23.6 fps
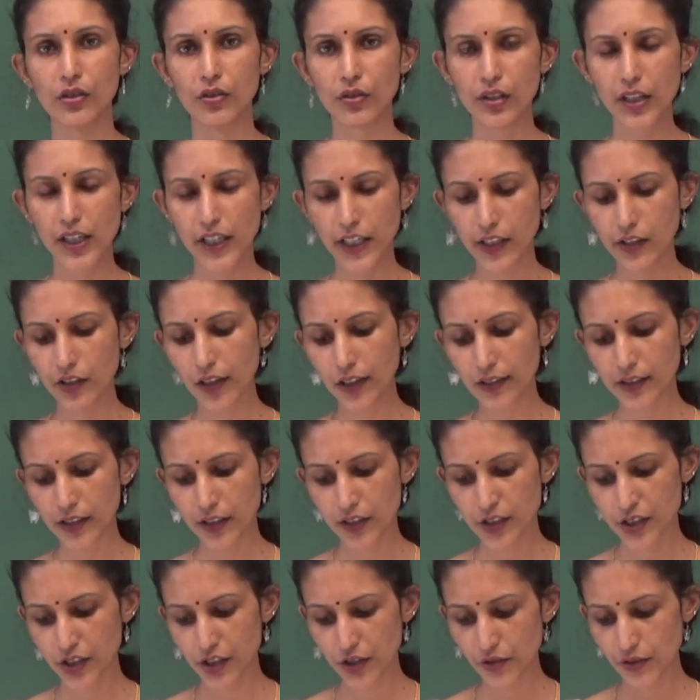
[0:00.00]
Okay, he could not
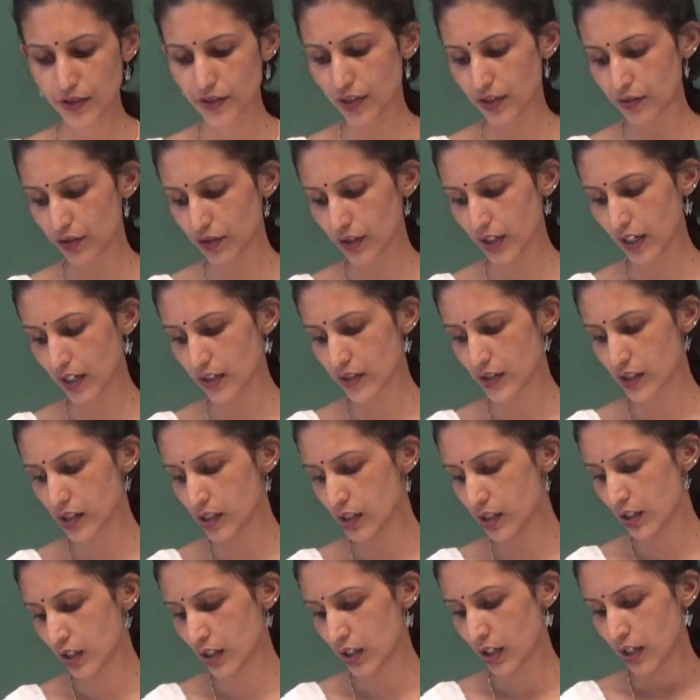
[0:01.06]
continue his education.
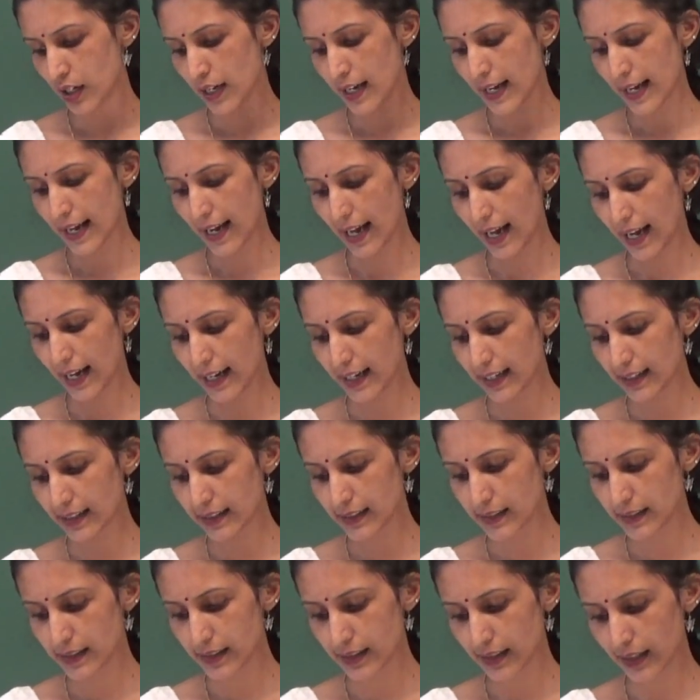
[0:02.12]

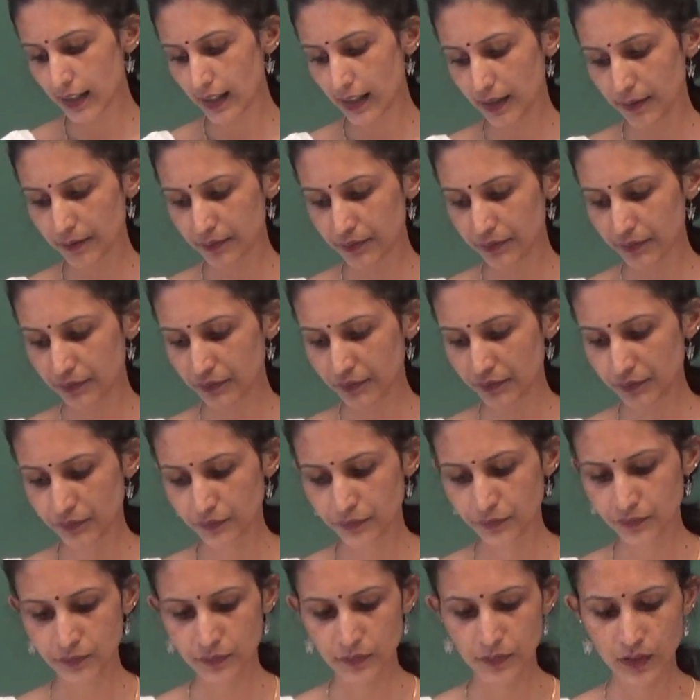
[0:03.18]
And
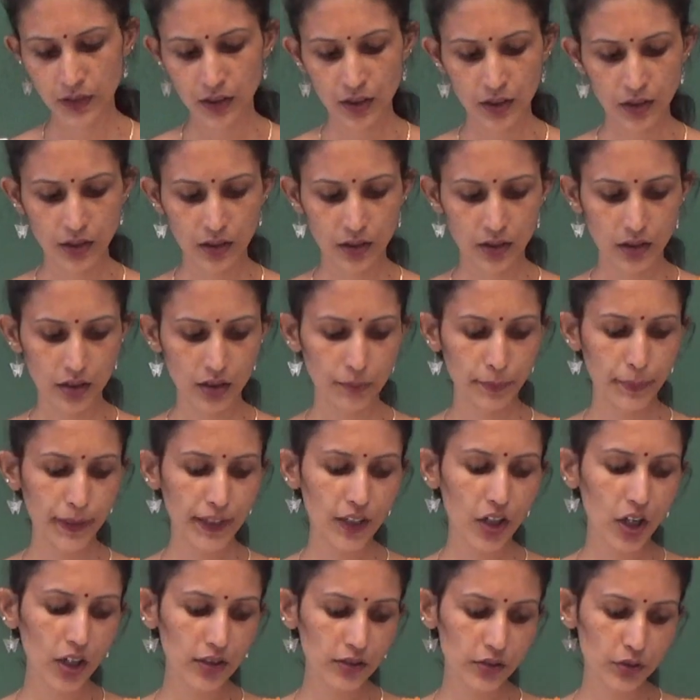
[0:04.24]

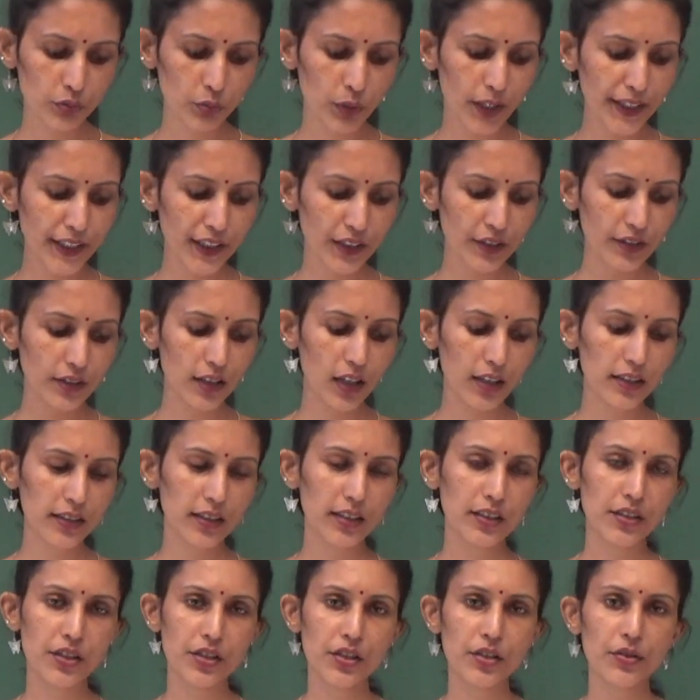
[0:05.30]
because why he could not
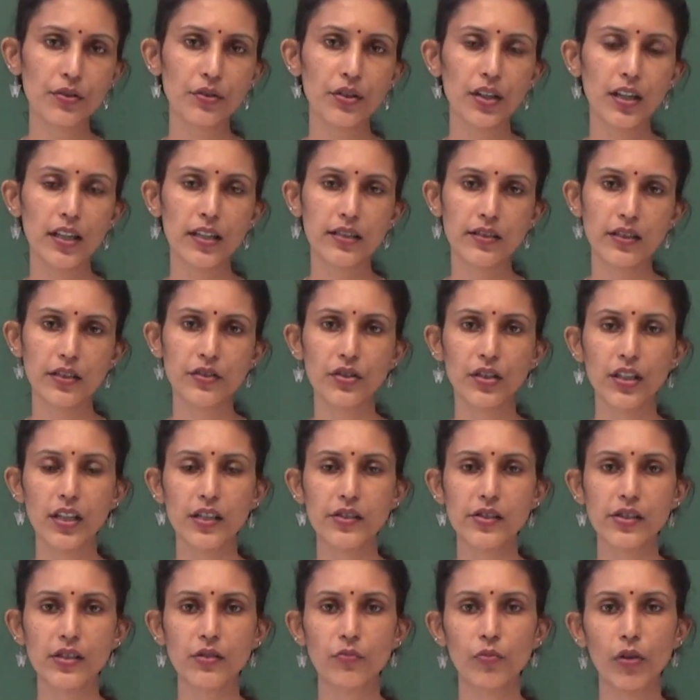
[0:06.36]
continue his
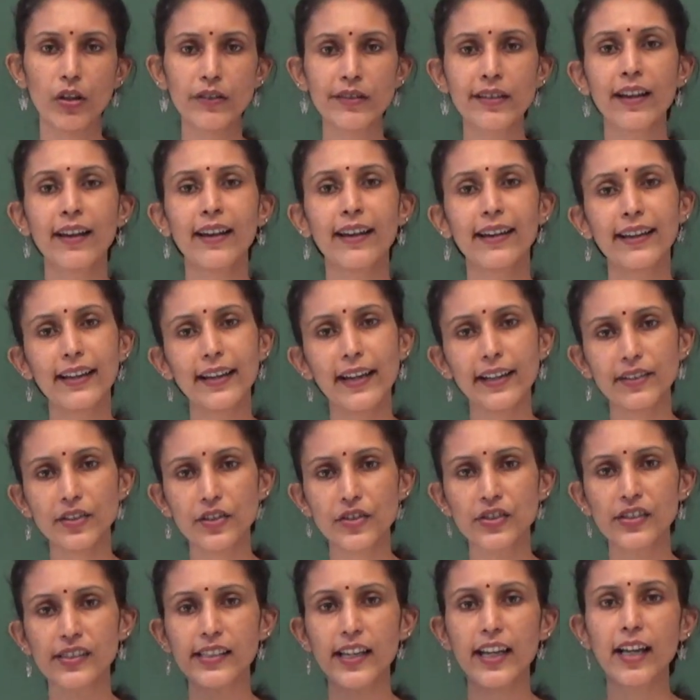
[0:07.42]
education was, he had to
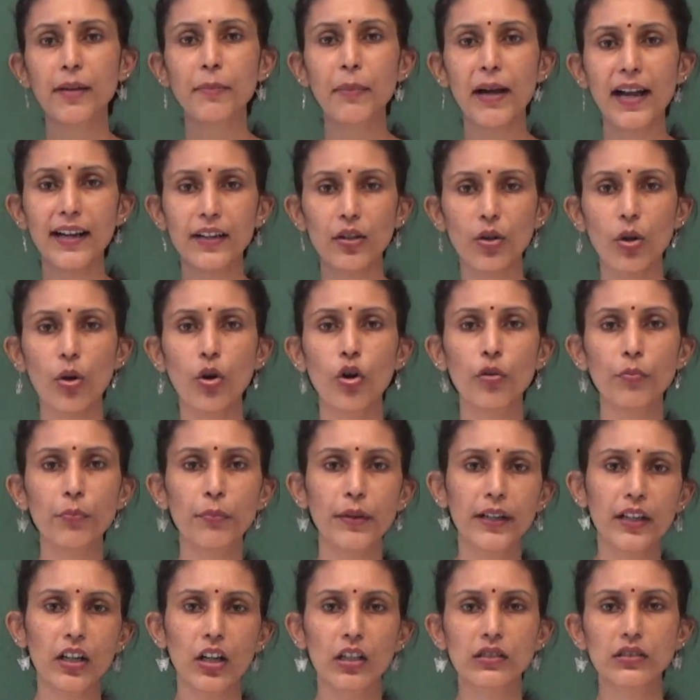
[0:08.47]
stay back home
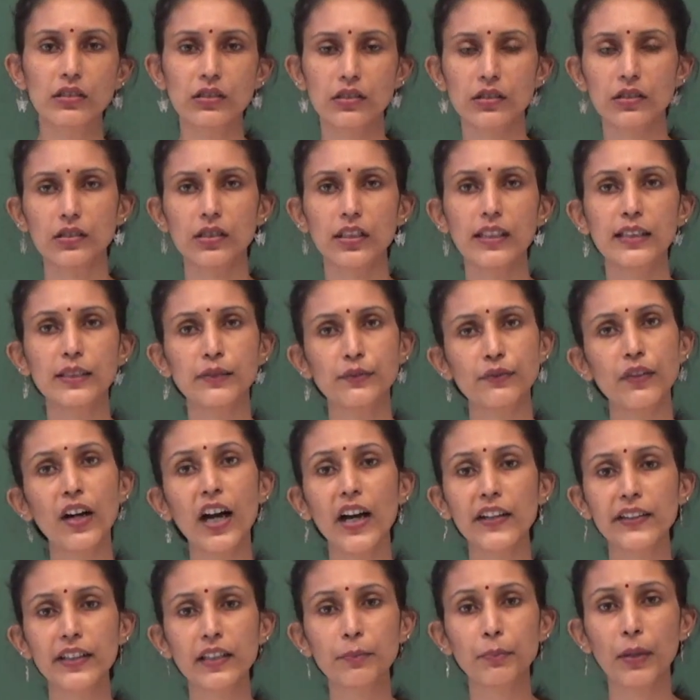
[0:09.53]
because his
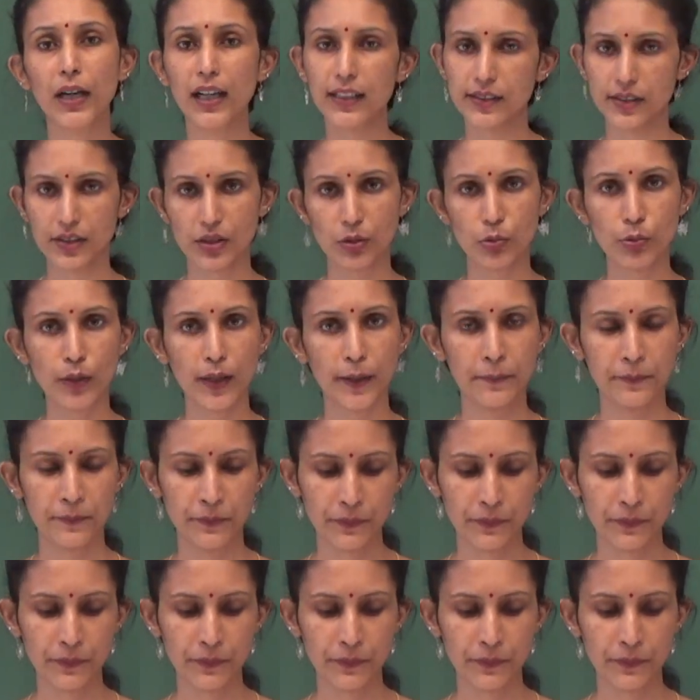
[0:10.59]
father passed away.